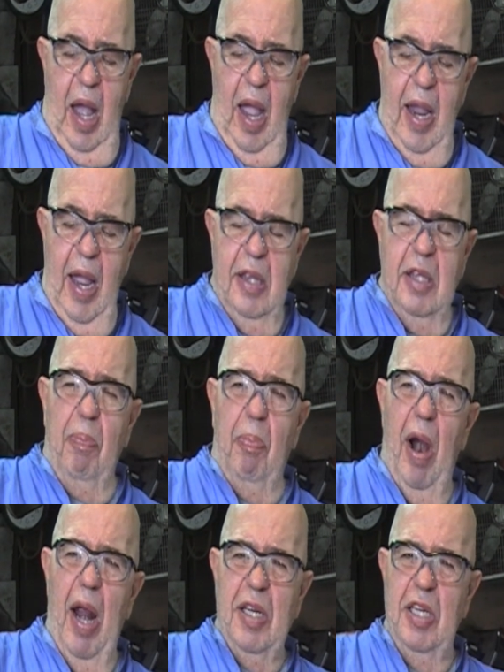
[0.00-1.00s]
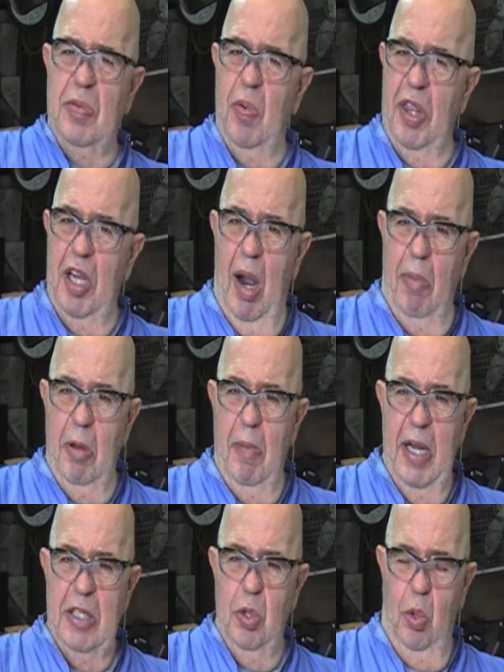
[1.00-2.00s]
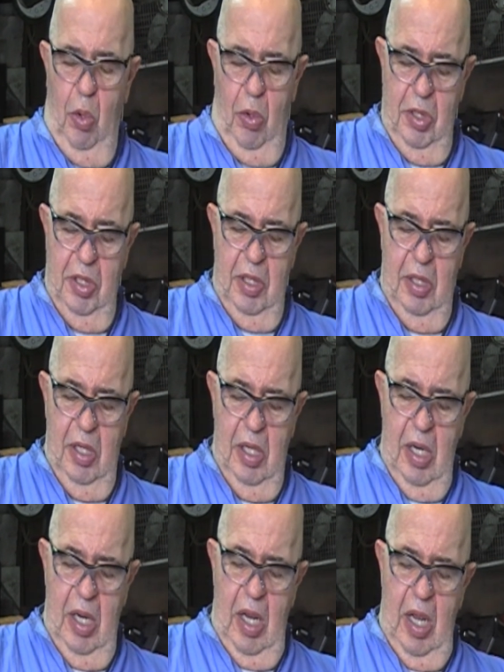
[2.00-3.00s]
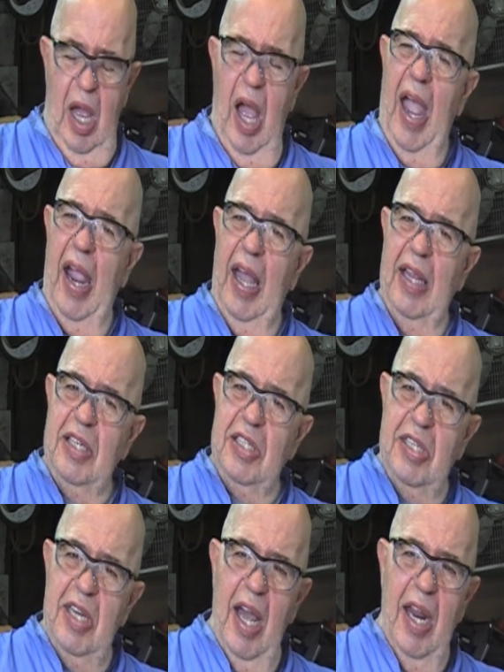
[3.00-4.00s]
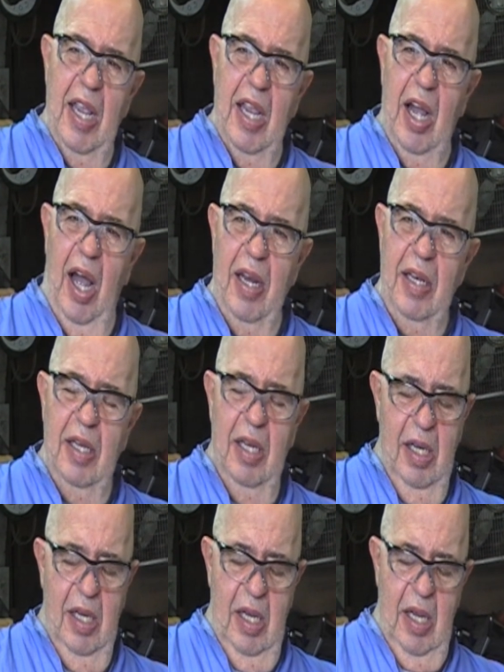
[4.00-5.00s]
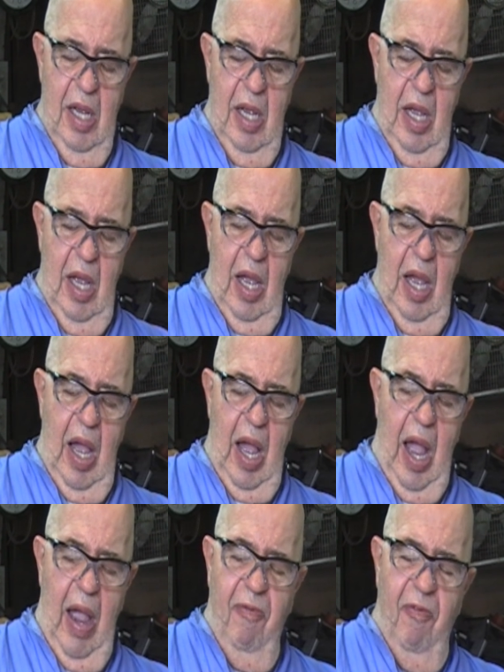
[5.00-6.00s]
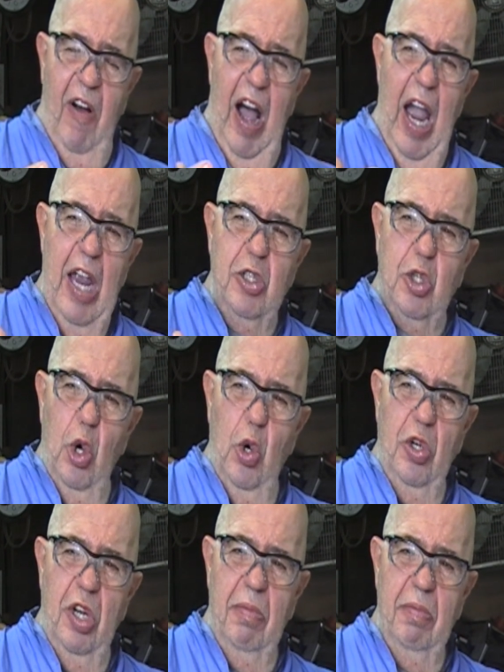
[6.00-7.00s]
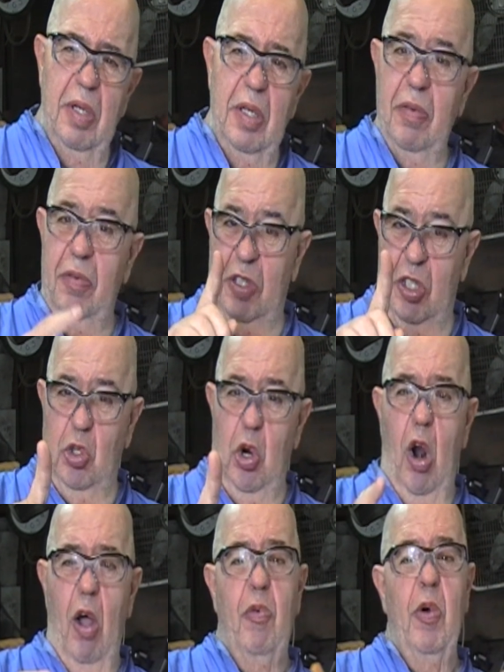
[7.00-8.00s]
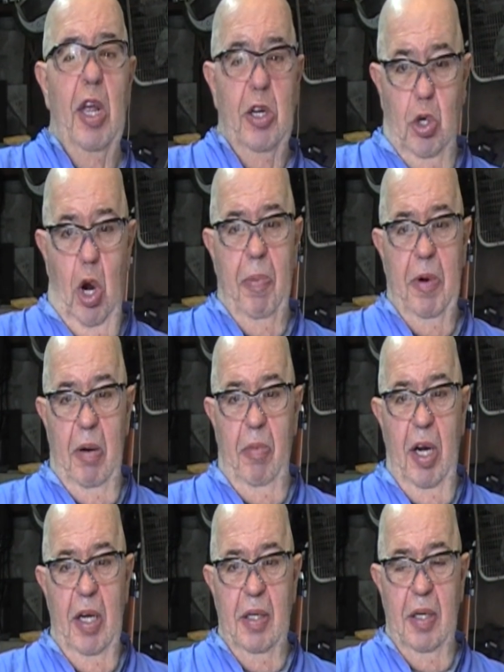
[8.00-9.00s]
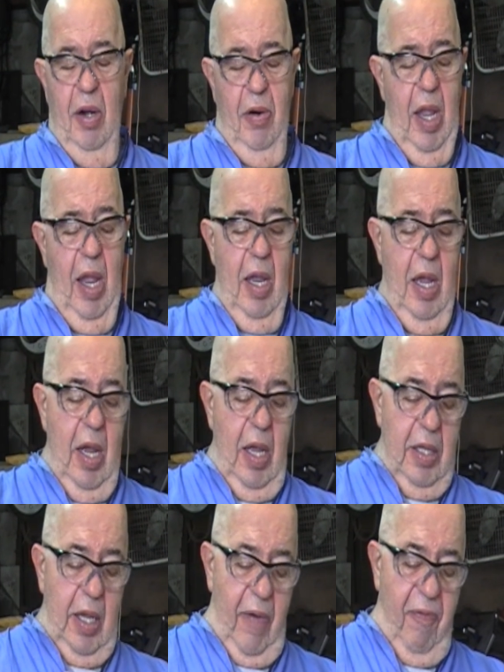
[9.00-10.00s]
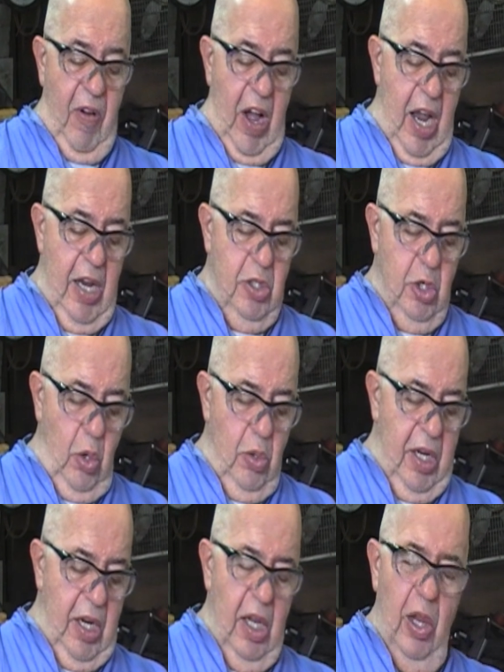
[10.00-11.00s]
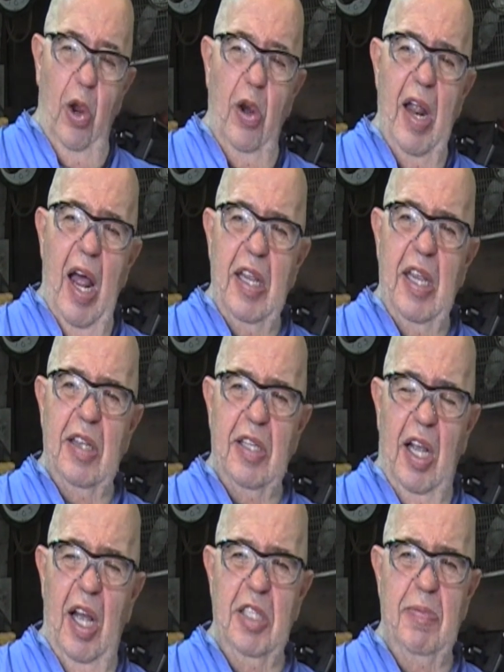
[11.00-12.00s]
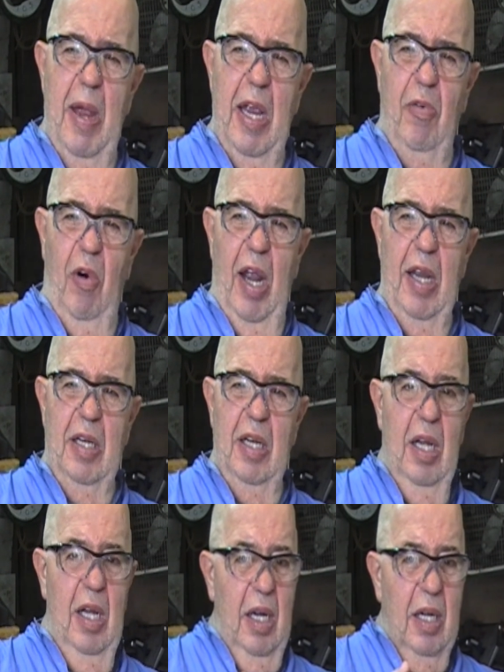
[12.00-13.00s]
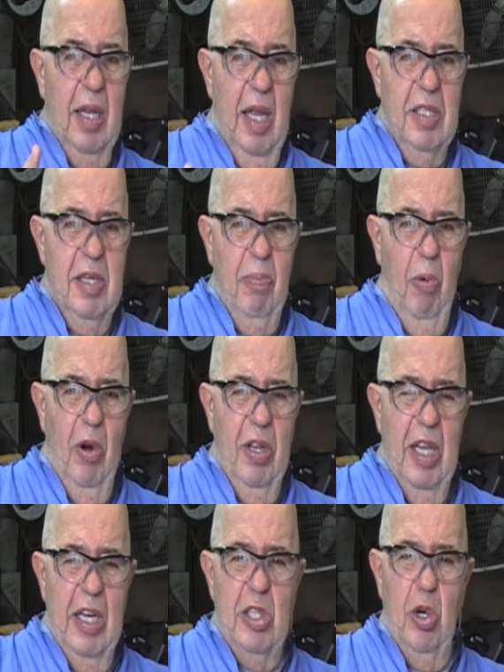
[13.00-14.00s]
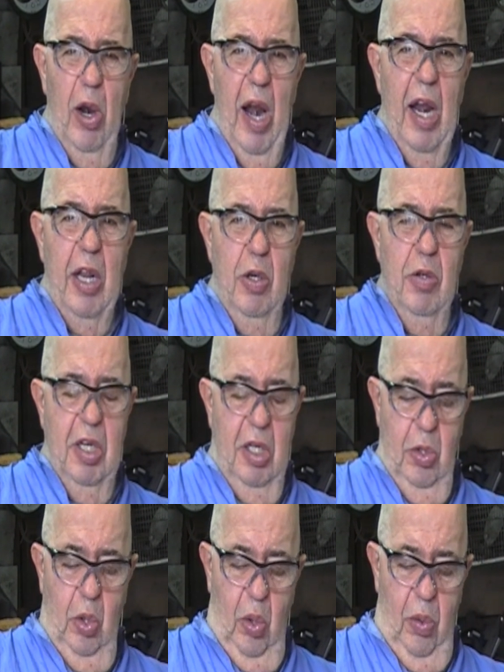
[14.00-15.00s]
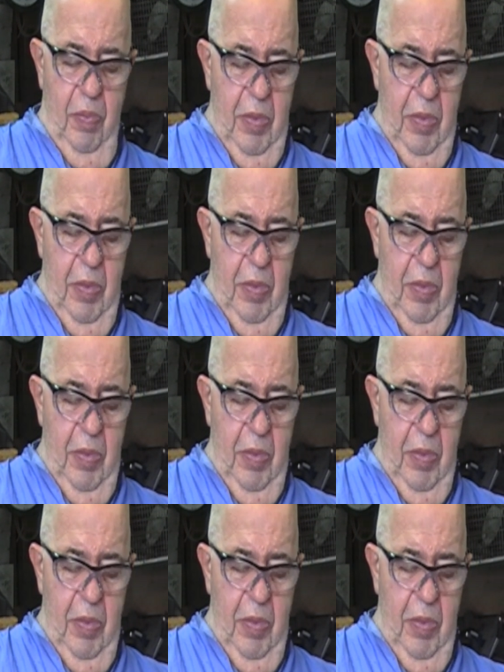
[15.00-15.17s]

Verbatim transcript: I got to practice with a couple of my tools. I got to see how they cut. I fine tuned them. Start off with a sharpened them, right? Okay. And I fine tuned it and learned how to get the cuts made right. That's the important thing is learn how to use a tool.